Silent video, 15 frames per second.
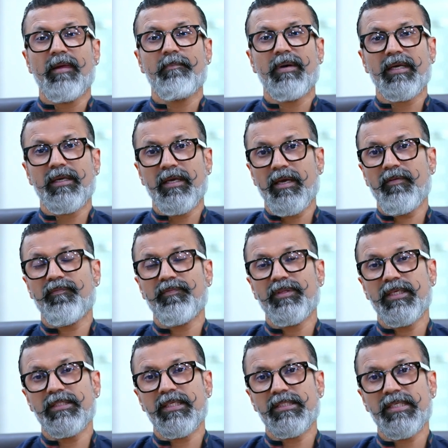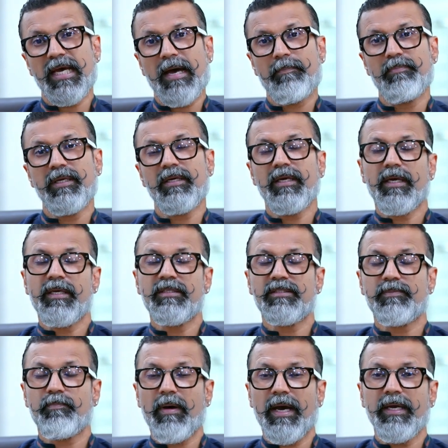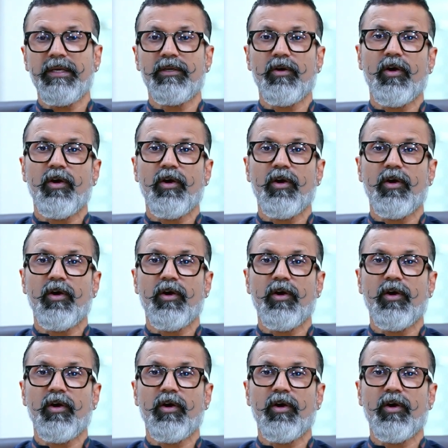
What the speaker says: But if this is happening in spite